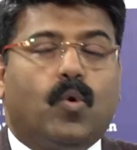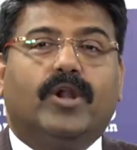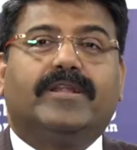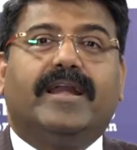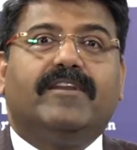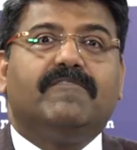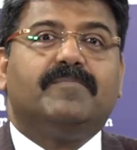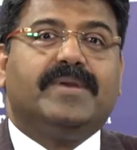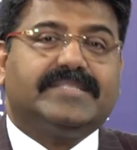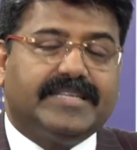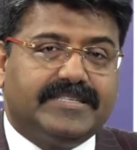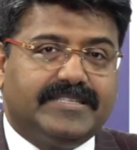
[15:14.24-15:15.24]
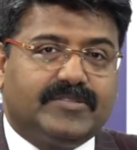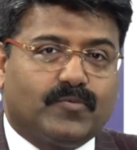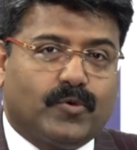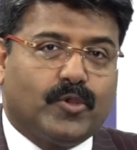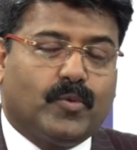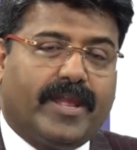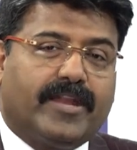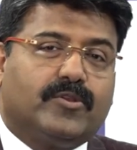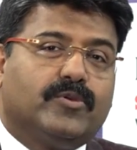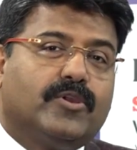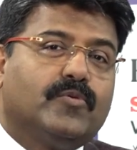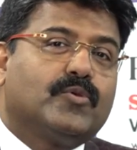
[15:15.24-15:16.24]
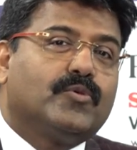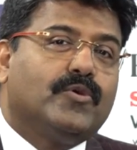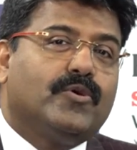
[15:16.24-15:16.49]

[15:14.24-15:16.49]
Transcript: What kind of messages would you like to give through